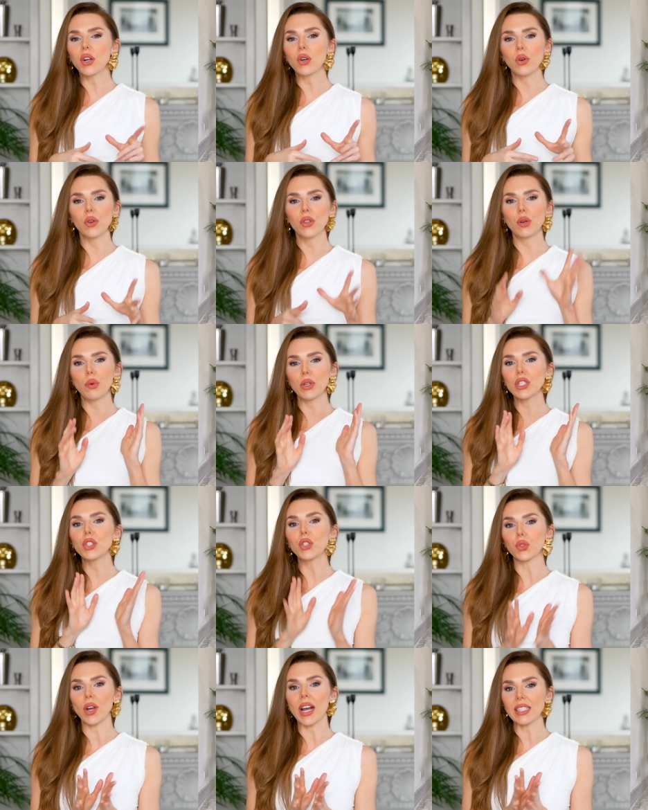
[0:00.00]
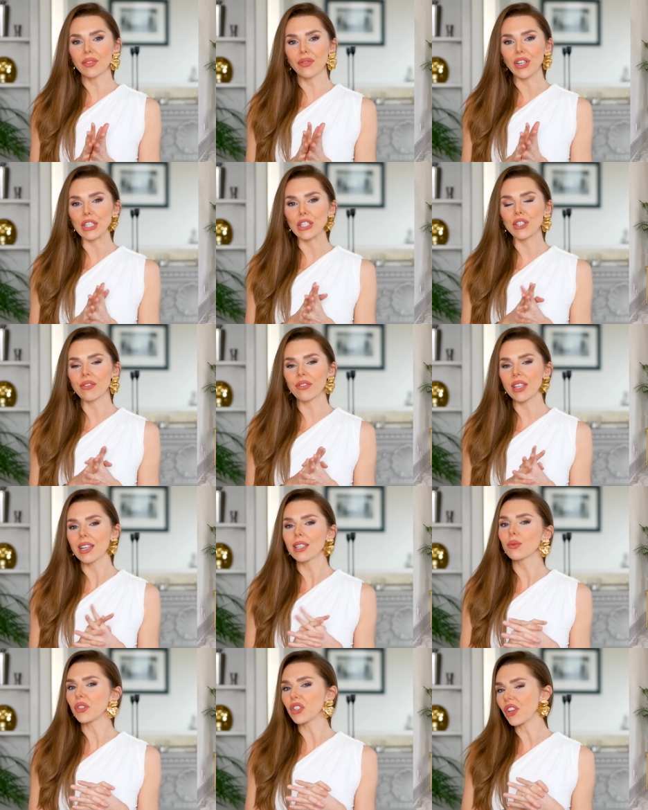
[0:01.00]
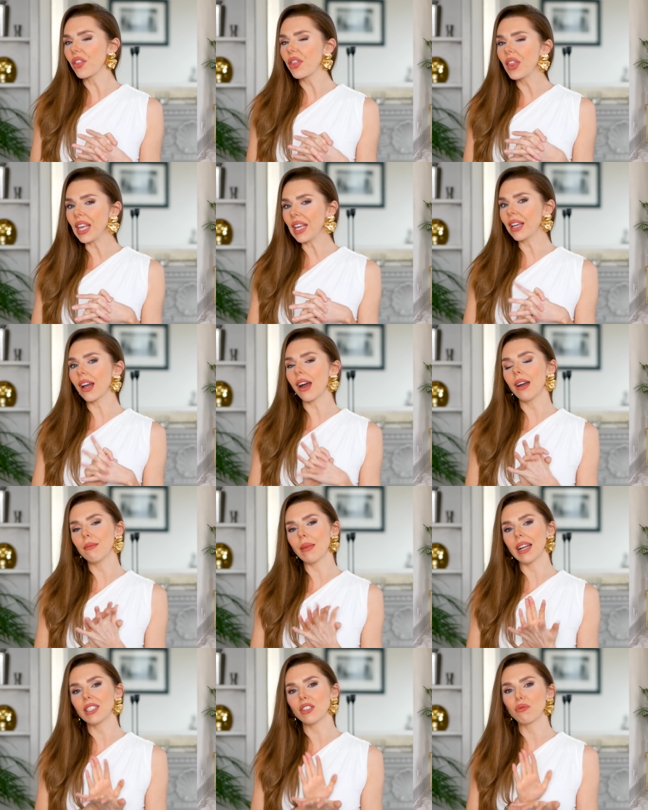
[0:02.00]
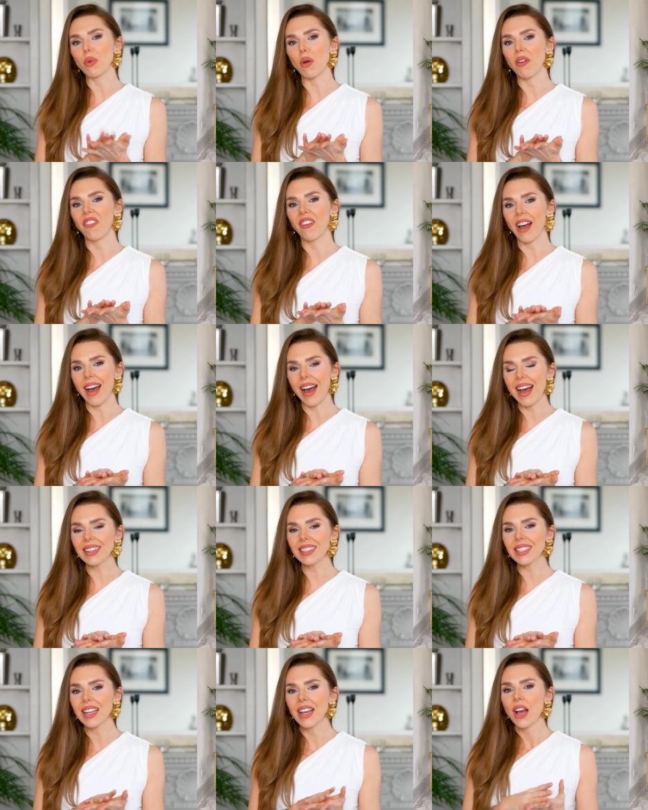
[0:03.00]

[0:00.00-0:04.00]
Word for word: of cool. There was a dress version of this, which I think I might have preferred.